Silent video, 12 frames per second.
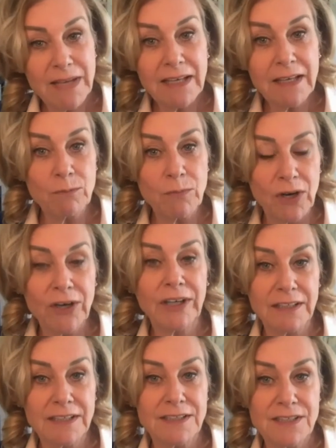a mark
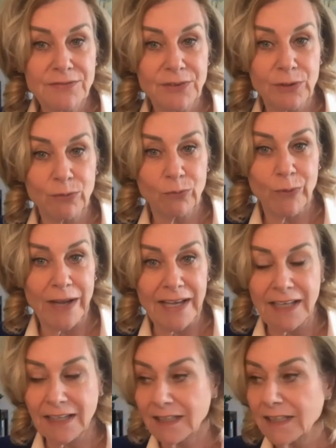in a different
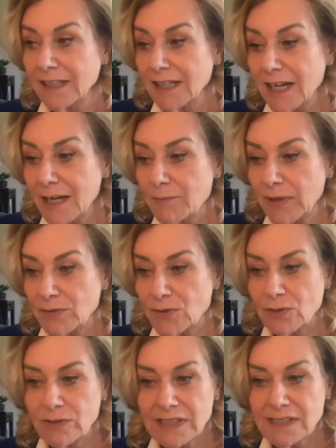way about
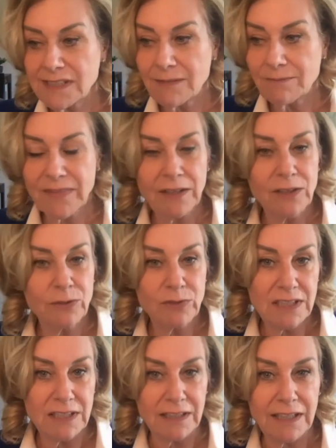doing something
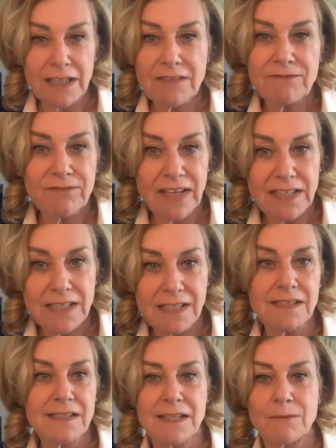unique, inventing
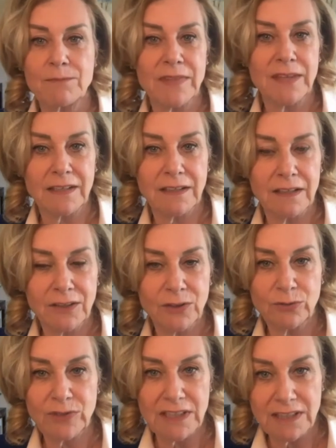something
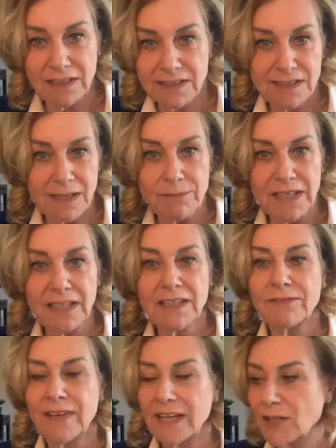unique, some
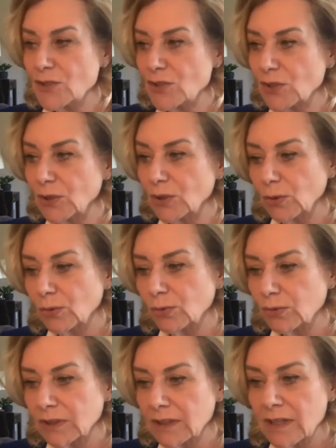innovation,
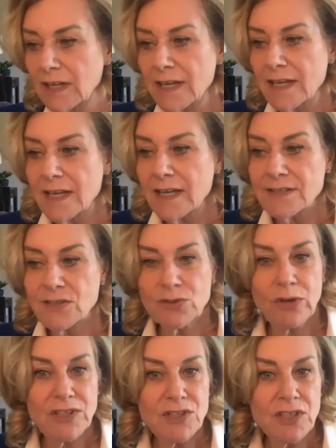or
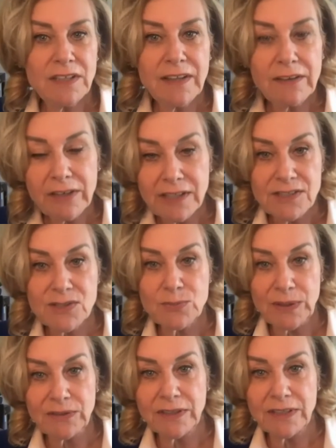stretching their
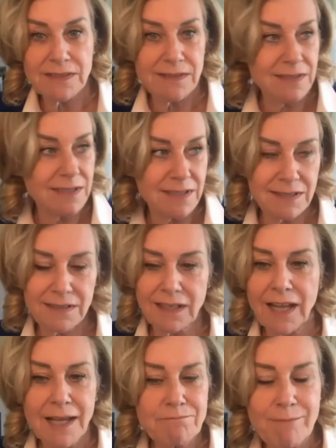experiences,
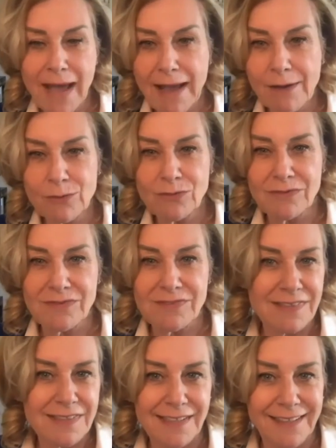climb
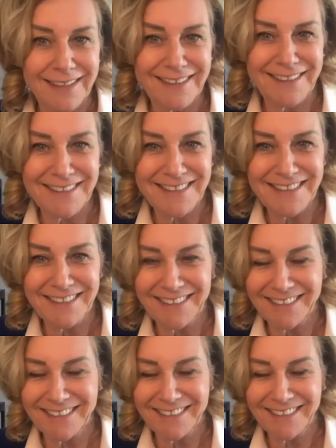mountains, and
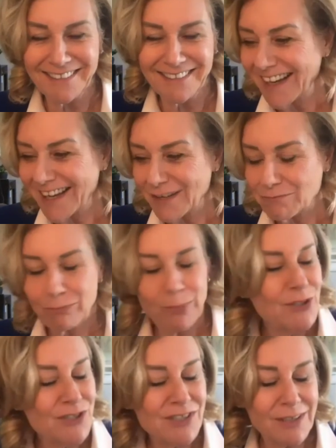uh, and
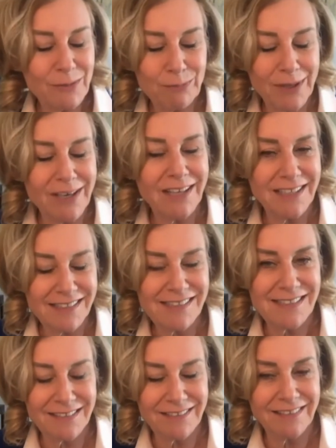push their bodies
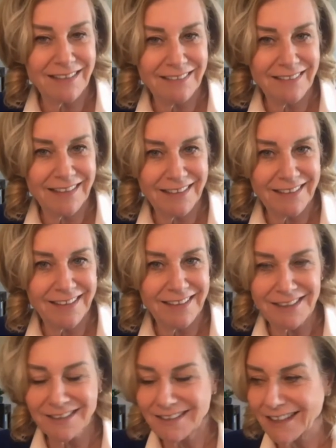so that they
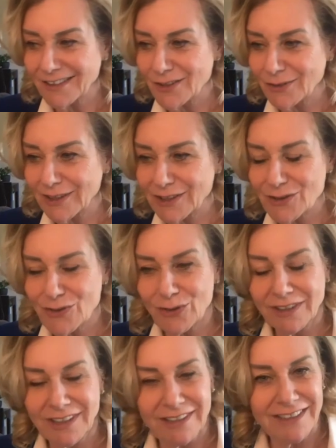can do
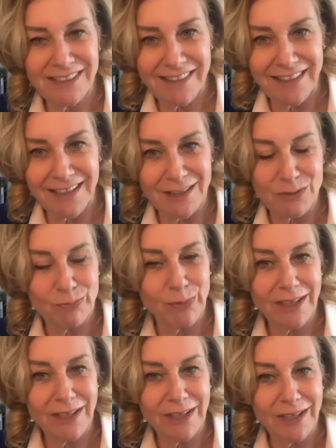extraordinary things, break
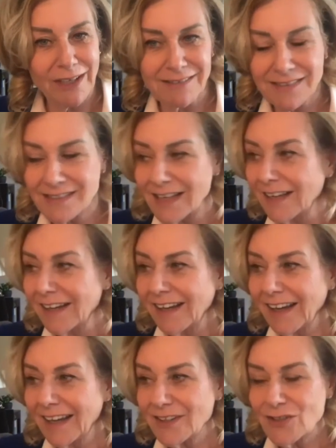records,
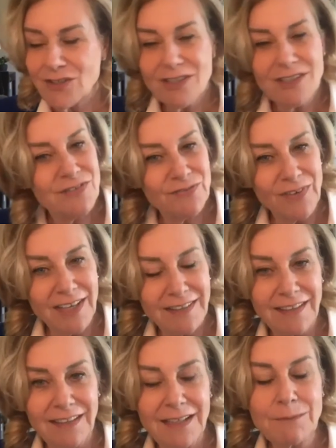and just find
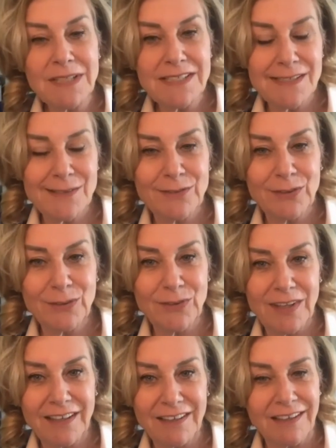the limits of who
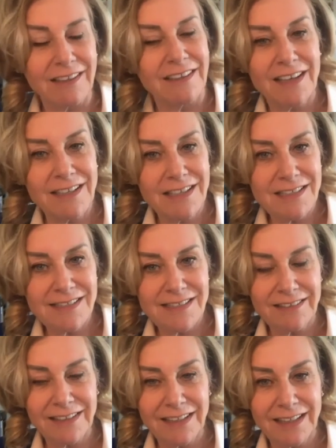they are, not
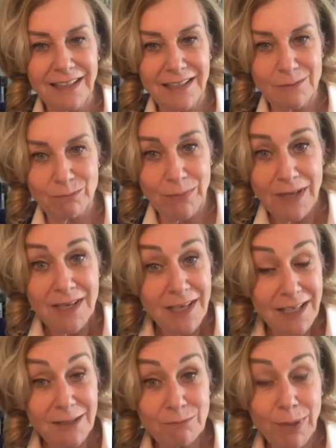necessarily mm-hmm. in,
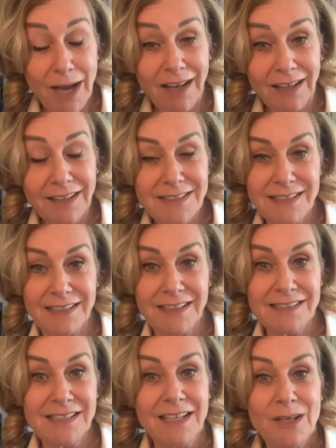in
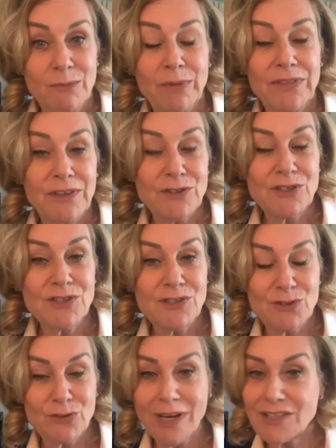politics, but they're just
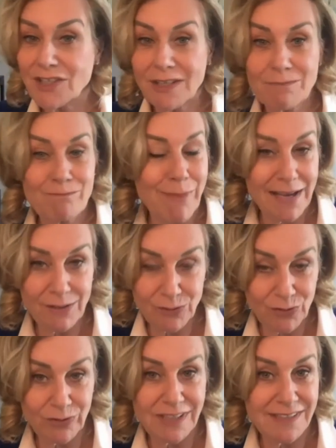stretching
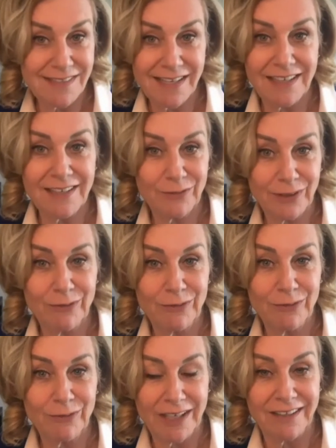boundaries
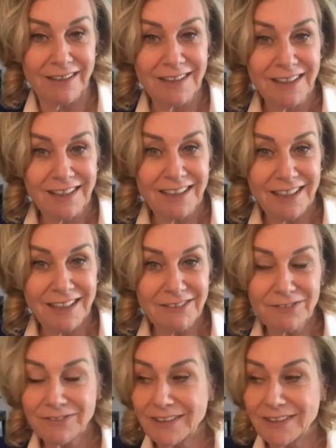everywhere of uh, okay.